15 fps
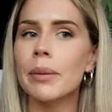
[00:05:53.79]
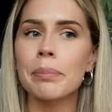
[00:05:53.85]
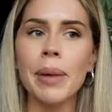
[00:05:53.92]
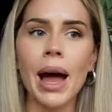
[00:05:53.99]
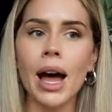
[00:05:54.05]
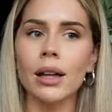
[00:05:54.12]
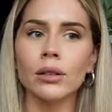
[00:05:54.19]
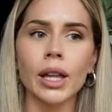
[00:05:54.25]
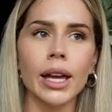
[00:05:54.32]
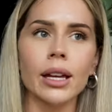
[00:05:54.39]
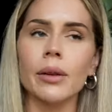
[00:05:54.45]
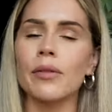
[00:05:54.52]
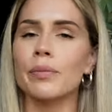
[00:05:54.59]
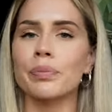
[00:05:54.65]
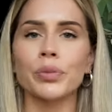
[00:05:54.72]
Pat, like
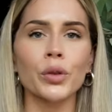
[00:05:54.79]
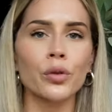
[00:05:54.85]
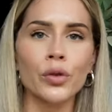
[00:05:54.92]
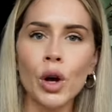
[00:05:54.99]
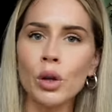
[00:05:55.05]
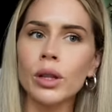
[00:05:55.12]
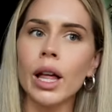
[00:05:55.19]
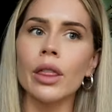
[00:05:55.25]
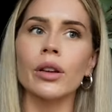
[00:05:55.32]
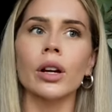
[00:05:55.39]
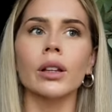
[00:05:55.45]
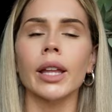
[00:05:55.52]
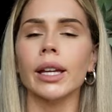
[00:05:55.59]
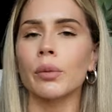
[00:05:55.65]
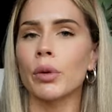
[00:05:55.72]
faux leather,
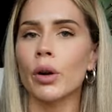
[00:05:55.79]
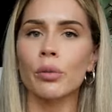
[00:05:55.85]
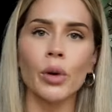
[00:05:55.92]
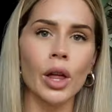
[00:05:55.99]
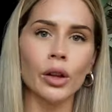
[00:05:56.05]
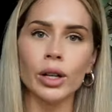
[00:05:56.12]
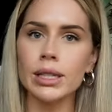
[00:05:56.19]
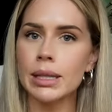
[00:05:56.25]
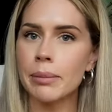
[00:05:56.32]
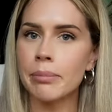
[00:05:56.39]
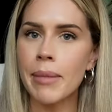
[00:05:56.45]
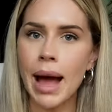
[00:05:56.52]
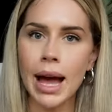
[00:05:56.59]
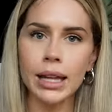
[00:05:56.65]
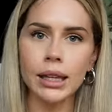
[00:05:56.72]
like whether it's a
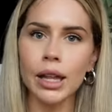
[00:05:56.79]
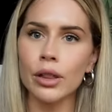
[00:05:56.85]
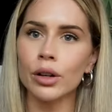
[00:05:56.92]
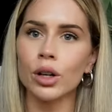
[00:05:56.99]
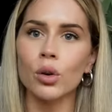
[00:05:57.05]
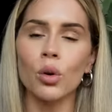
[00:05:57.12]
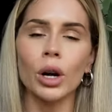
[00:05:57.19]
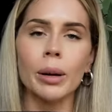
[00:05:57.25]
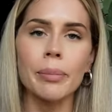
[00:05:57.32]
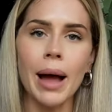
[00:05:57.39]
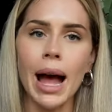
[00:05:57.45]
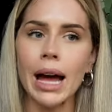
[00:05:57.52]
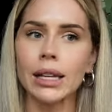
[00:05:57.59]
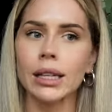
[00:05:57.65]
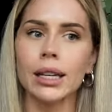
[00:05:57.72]
matte leather or a
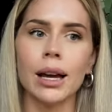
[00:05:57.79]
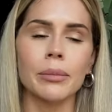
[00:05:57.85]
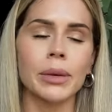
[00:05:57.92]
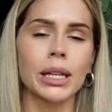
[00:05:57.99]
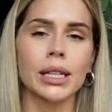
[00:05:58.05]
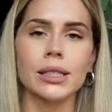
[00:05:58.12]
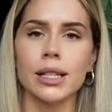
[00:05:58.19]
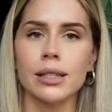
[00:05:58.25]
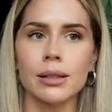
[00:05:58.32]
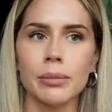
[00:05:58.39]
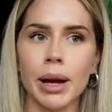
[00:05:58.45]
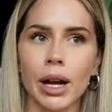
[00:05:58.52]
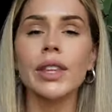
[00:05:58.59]
patent, I mean, it doesn't matter.